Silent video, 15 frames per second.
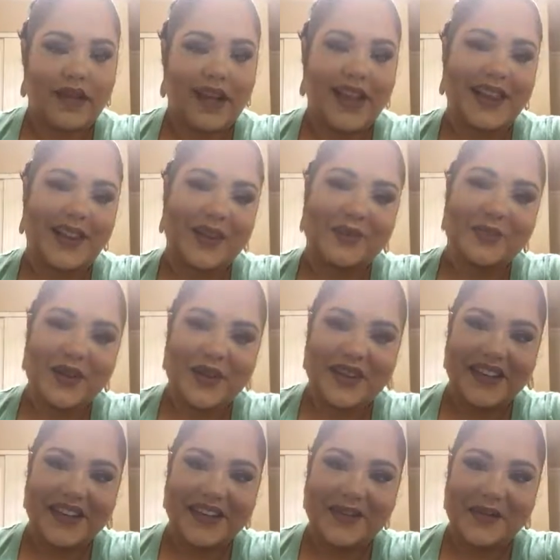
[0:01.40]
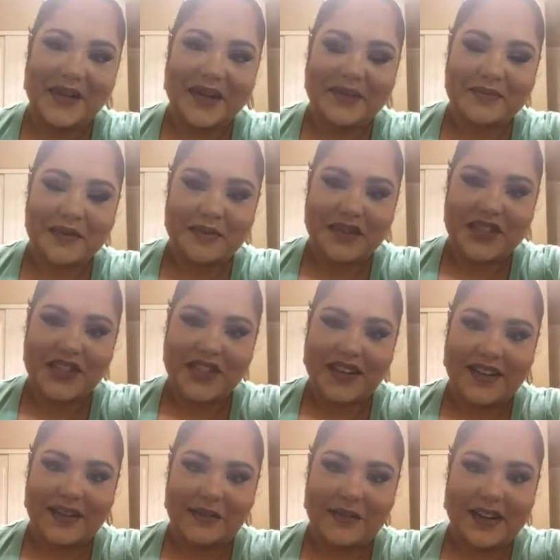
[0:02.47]
Hello beauties, welcome to my
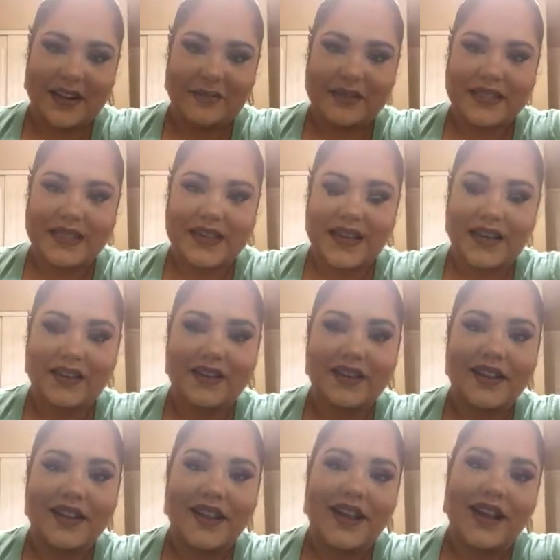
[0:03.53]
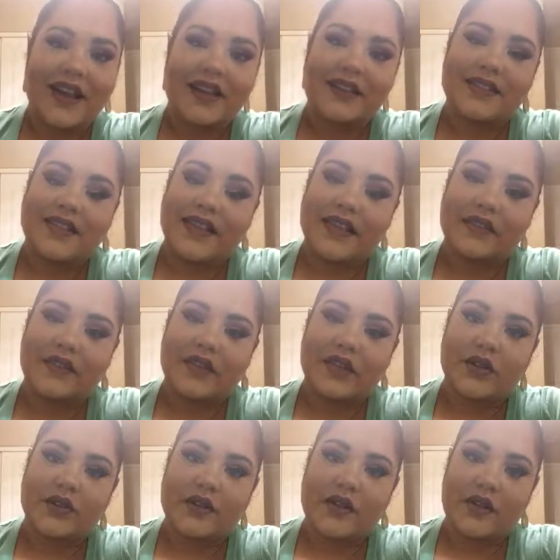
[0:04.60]
channel. My name is Anel. Today's
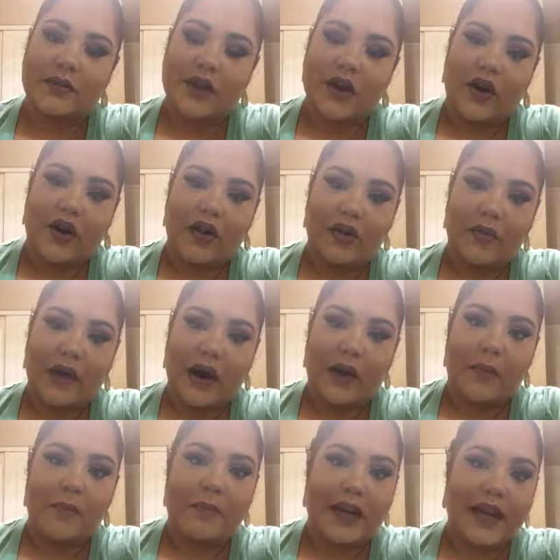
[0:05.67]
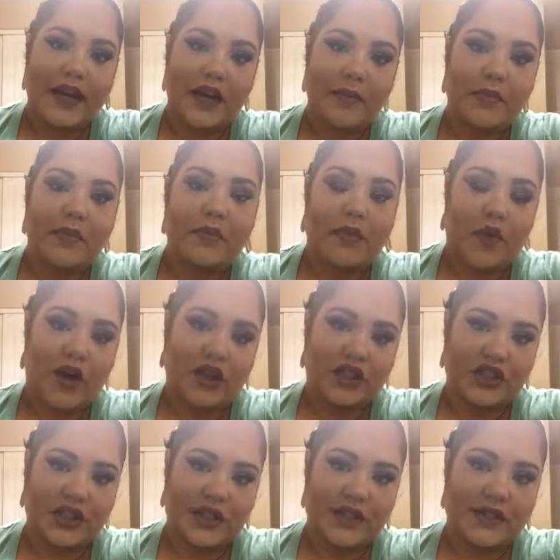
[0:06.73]
video is going to be all about makeup
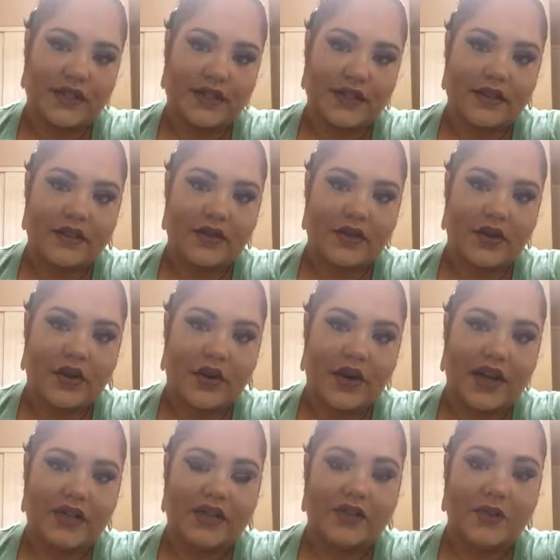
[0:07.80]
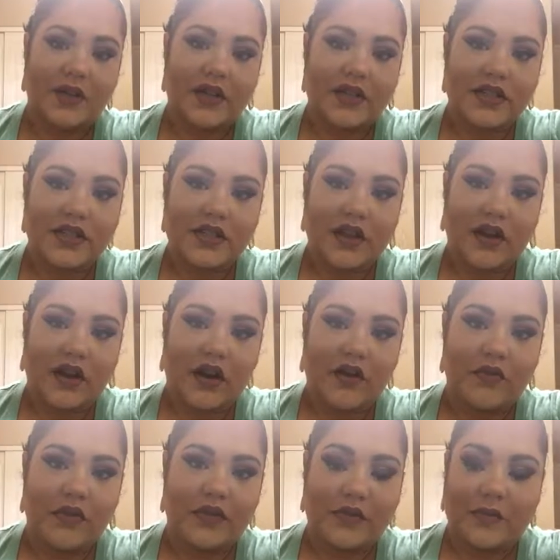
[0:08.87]
brushes. So I just wanted to start
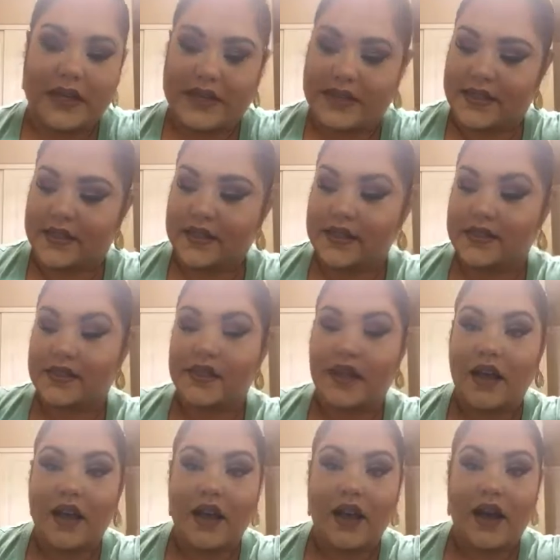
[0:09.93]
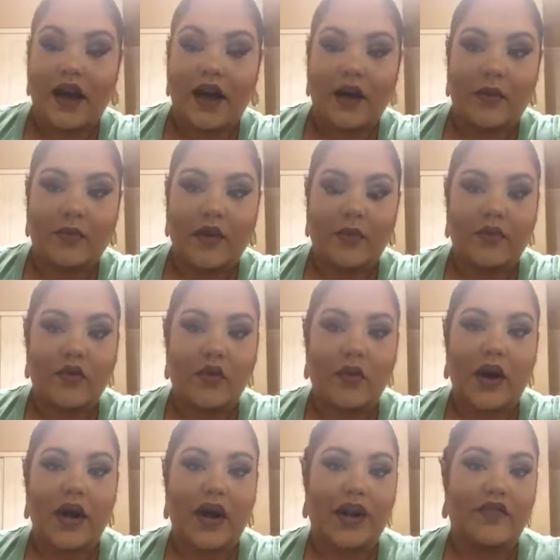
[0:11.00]
off with the basics. Number
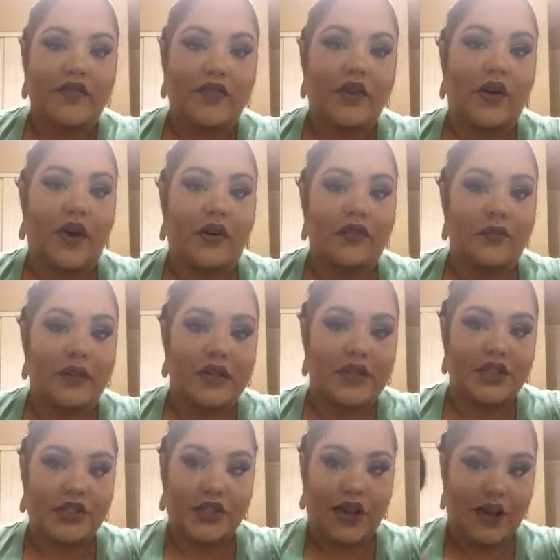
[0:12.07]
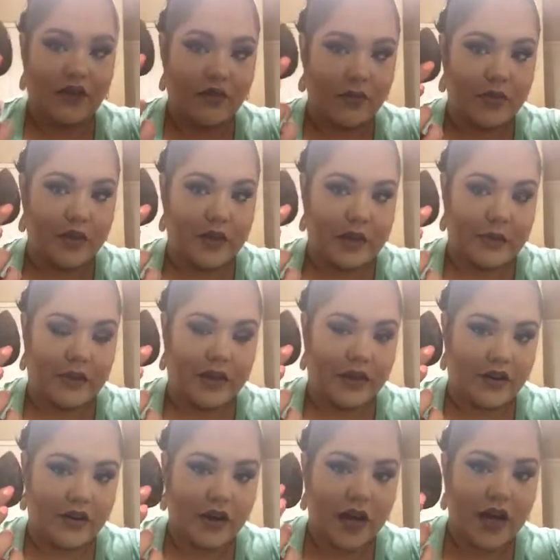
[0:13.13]
one, I feel everybody should have a beauty
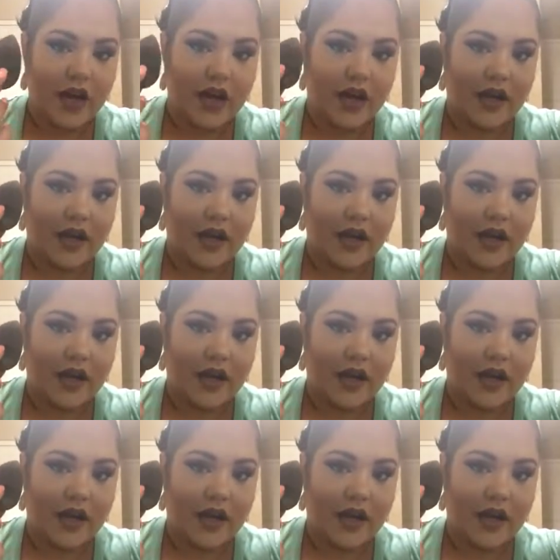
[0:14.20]
blender.